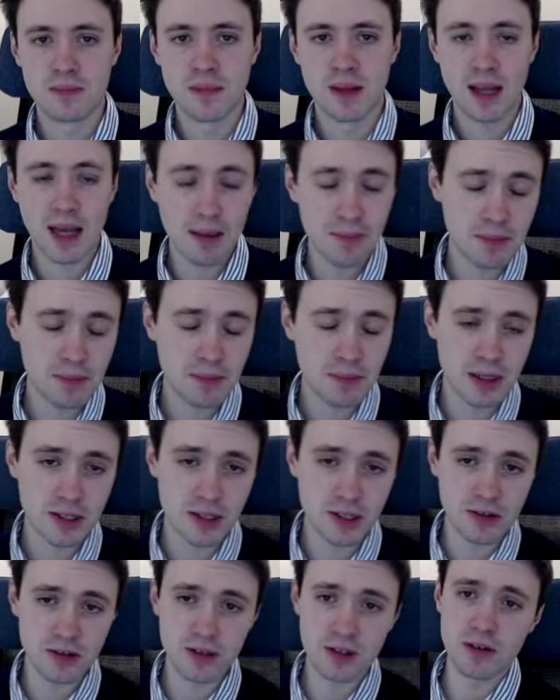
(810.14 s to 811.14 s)
Can be
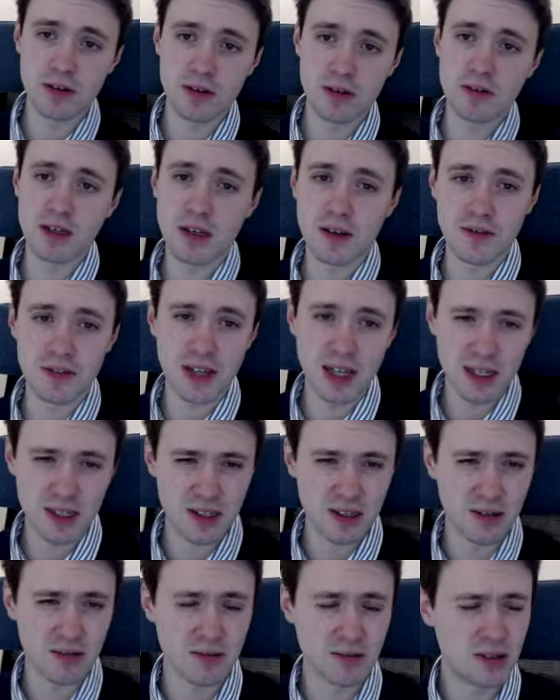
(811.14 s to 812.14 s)
misused though. Think of
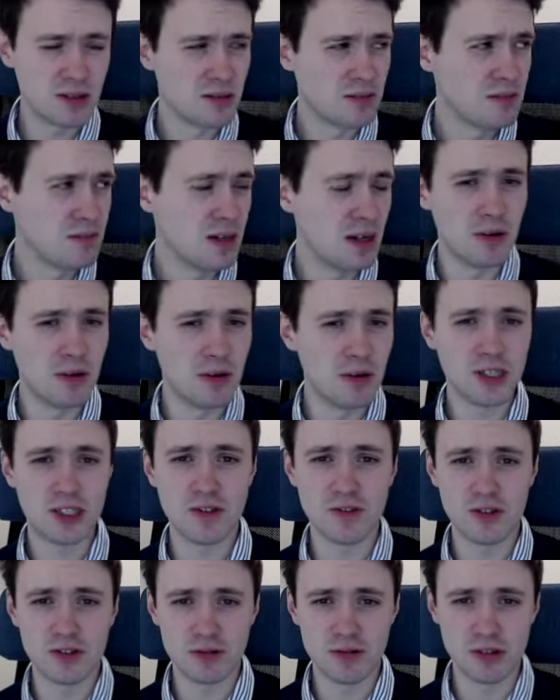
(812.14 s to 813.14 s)
Tasso's Liberation
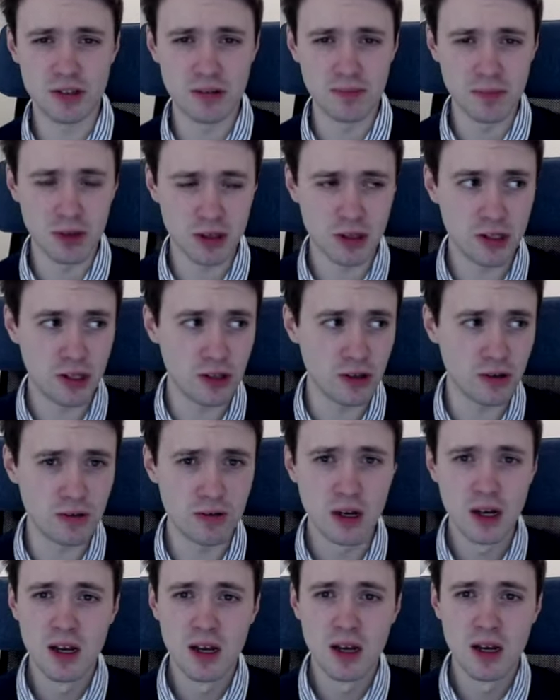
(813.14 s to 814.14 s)
of Jerusalem, Book Two,
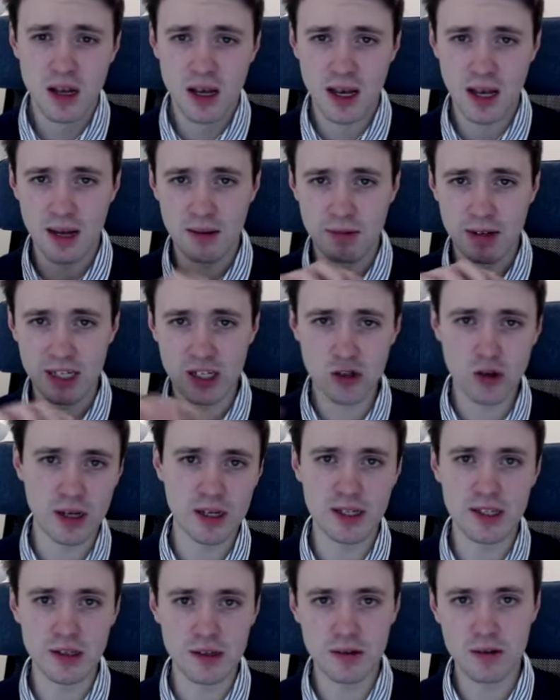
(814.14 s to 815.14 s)
and um, when he tried
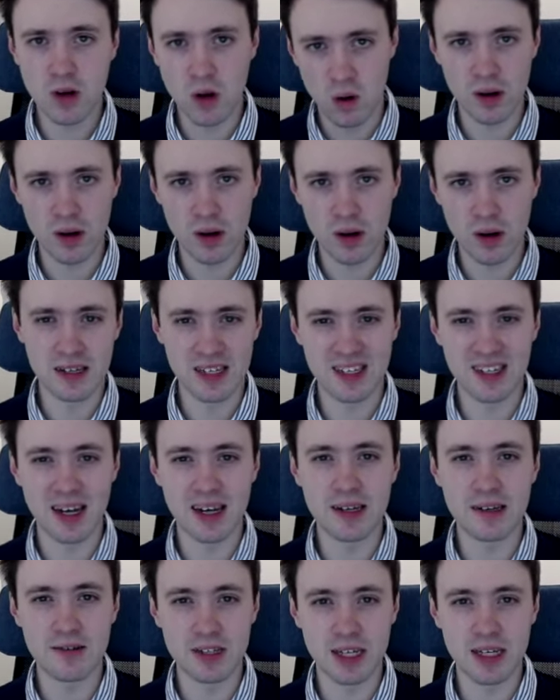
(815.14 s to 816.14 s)
to call it with
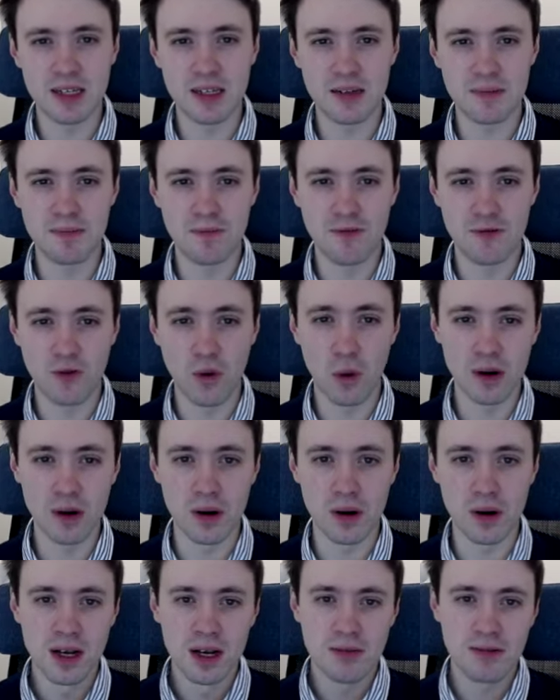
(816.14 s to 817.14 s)
Dido's Aeneid 4, when
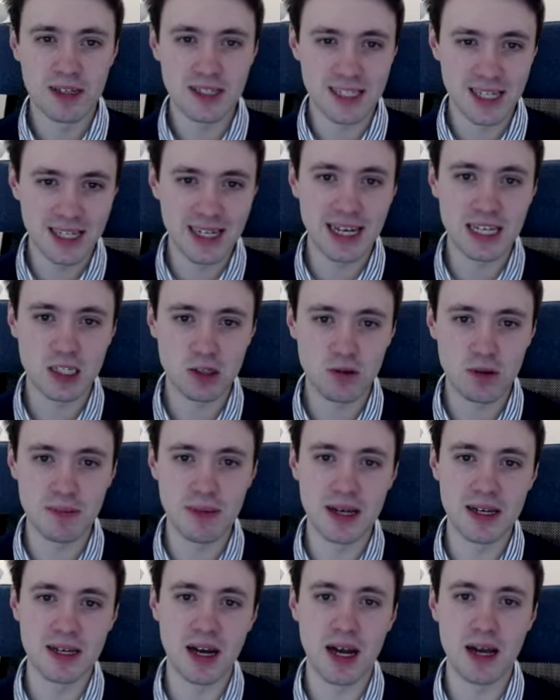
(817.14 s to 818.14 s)
he said, Yes, we may
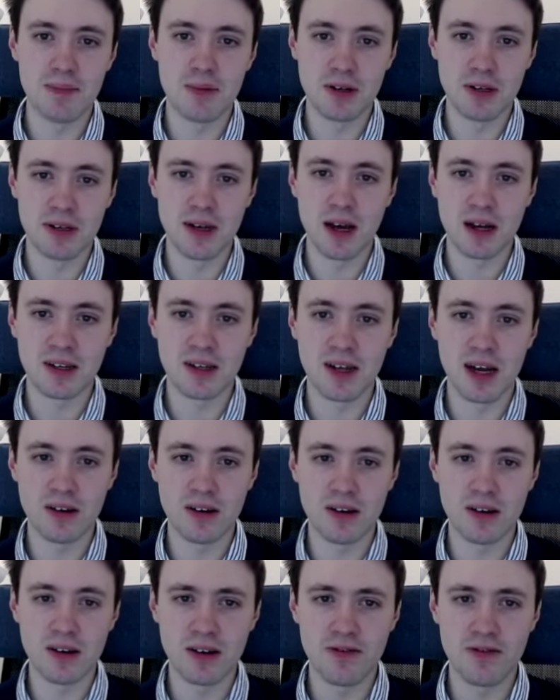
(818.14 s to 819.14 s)
die, but not die
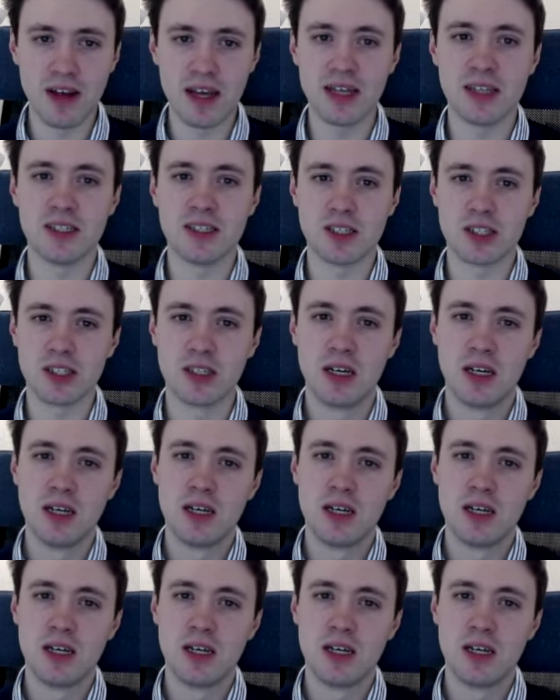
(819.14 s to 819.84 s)
unavenged.